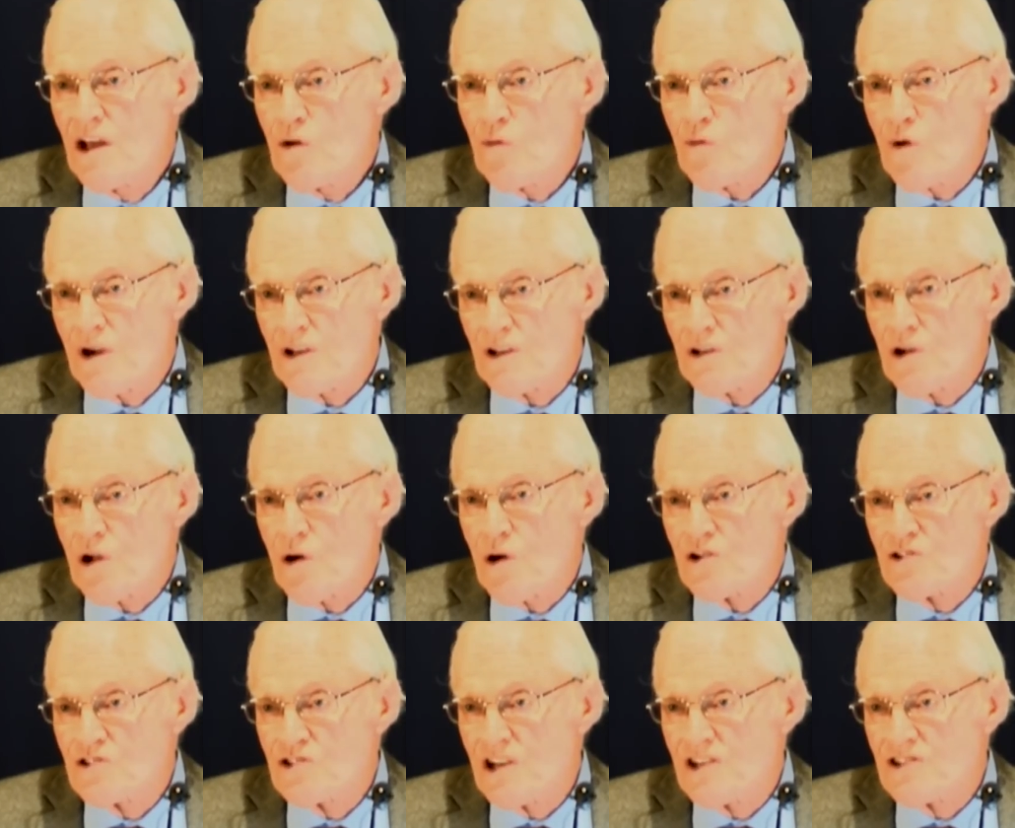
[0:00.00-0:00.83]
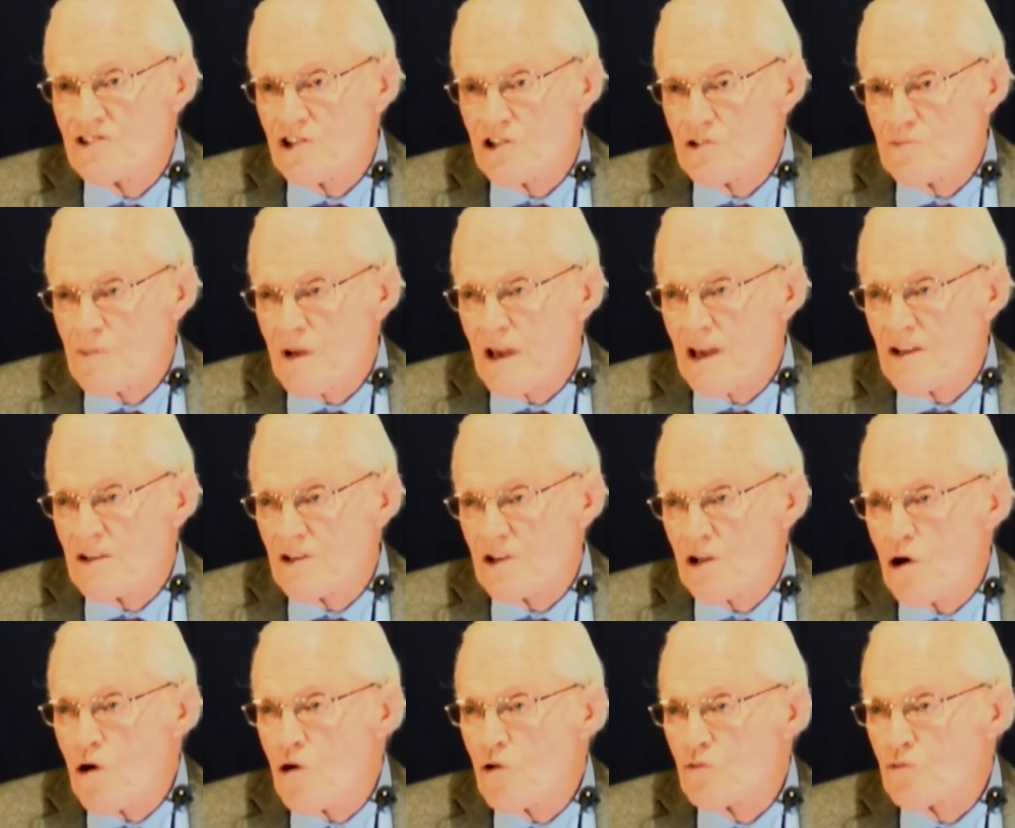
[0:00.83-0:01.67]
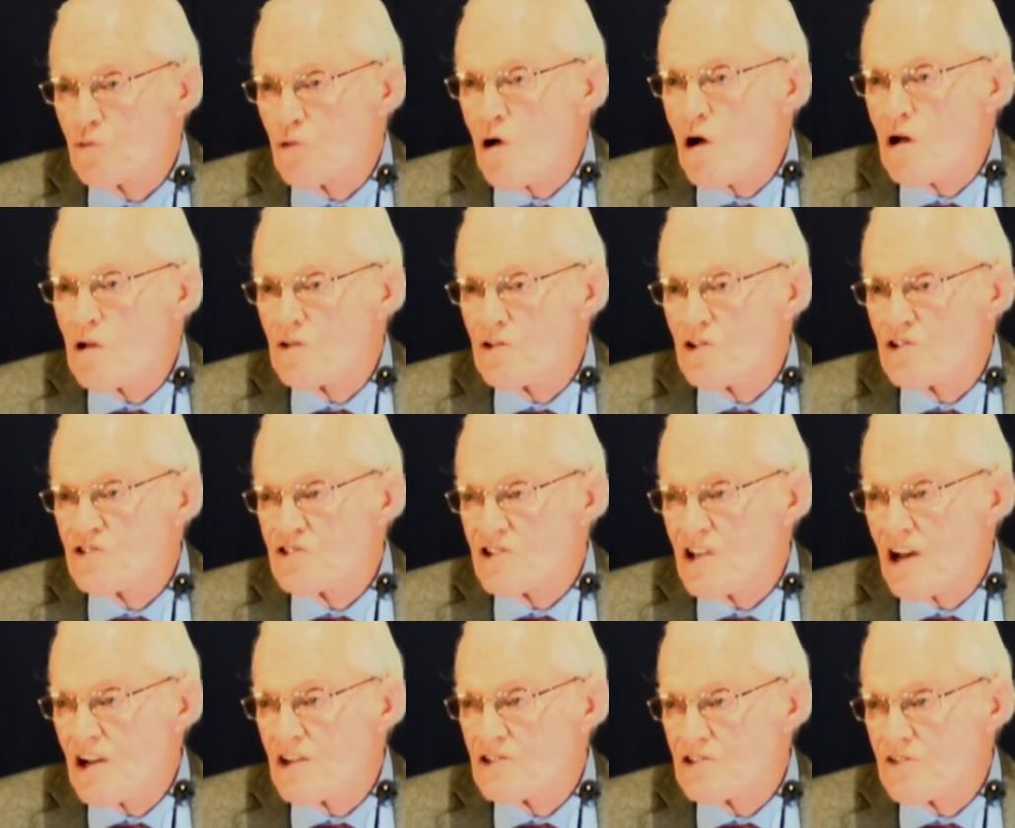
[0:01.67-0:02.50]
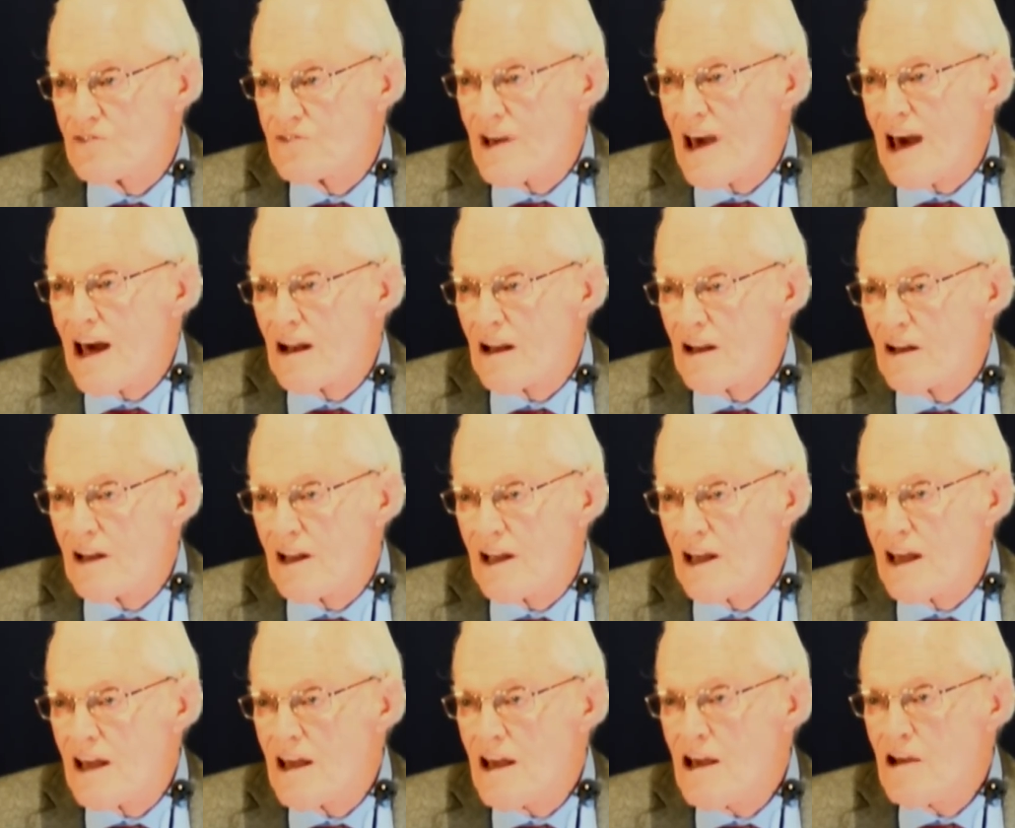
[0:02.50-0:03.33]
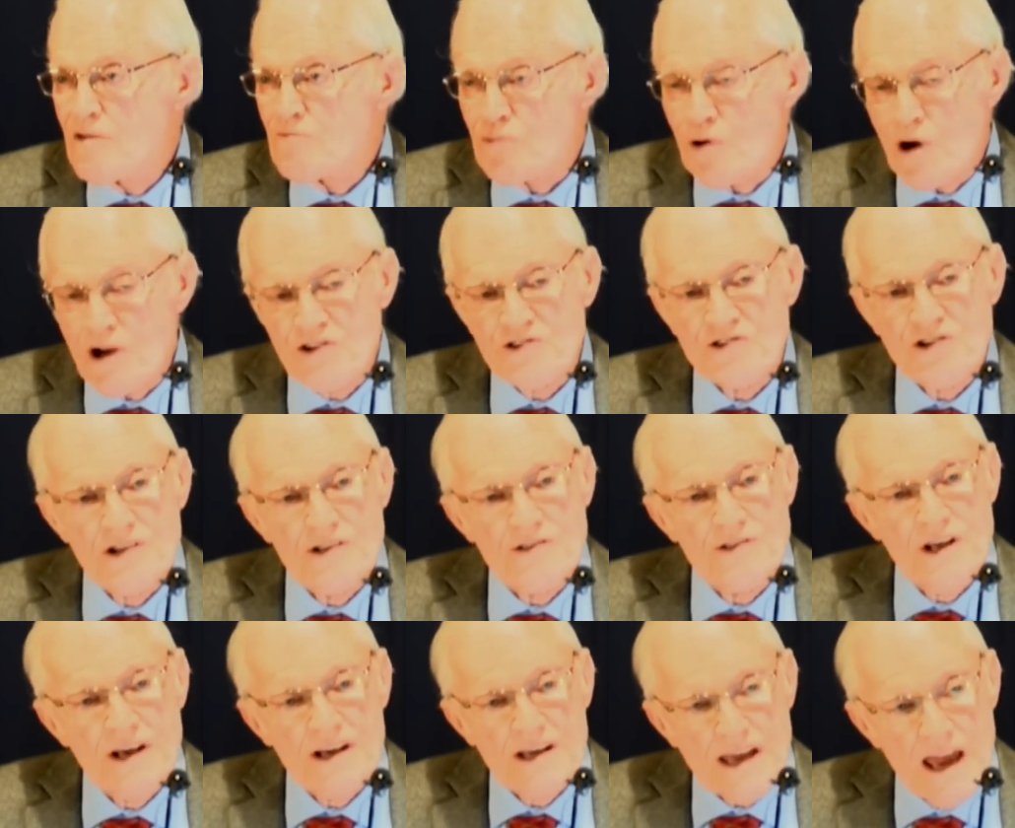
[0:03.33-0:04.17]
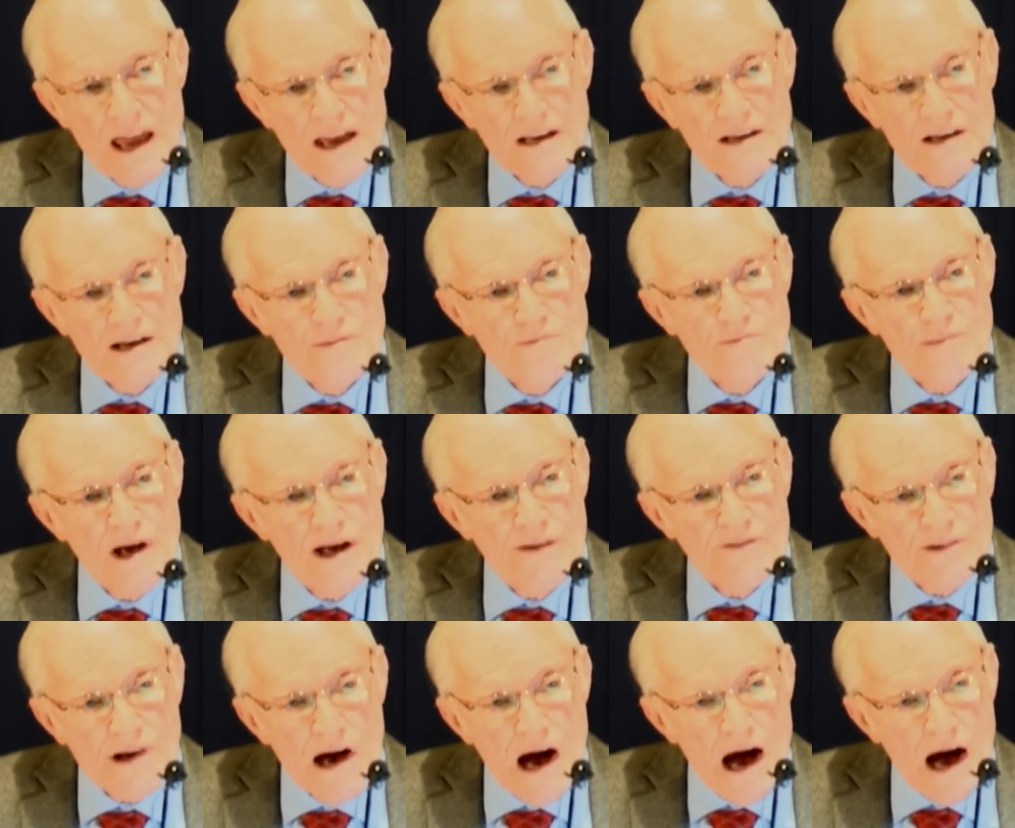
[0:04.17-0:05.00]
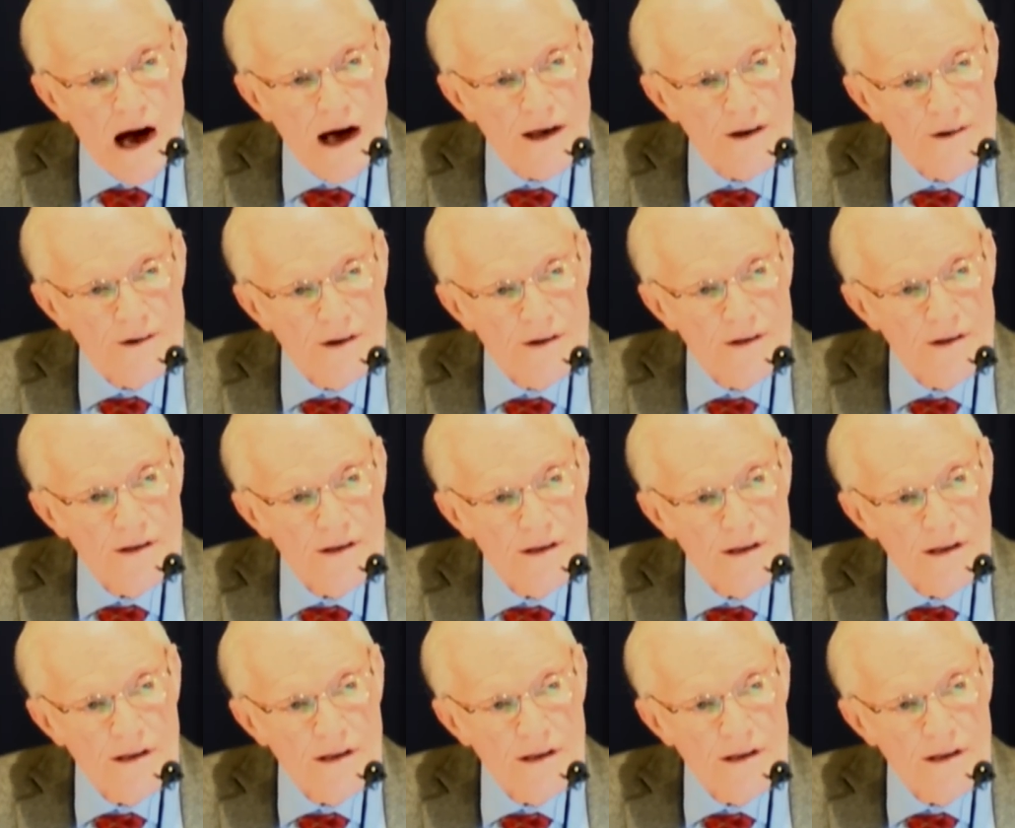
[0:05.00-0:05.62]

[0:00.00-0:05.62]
well, you know, Jesus began to go through all the cities of Galilee preaching the kingdom of God.